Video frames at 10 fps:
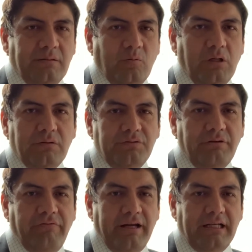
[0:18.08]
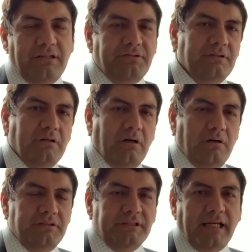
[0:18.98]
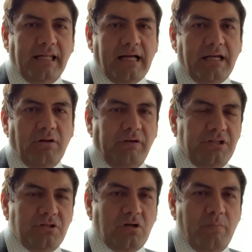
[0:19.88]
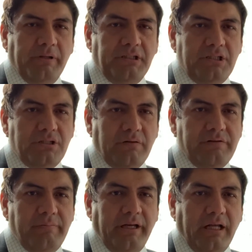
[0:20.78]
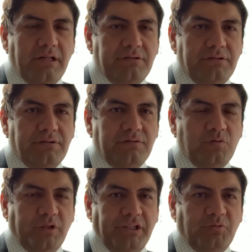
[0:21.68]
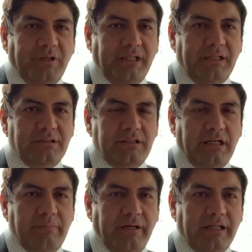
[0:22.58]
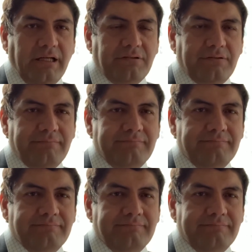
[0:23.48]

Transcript: Welcome to the finals of the Talent and Innovation Competition of the Americas 2020 TIC Americas.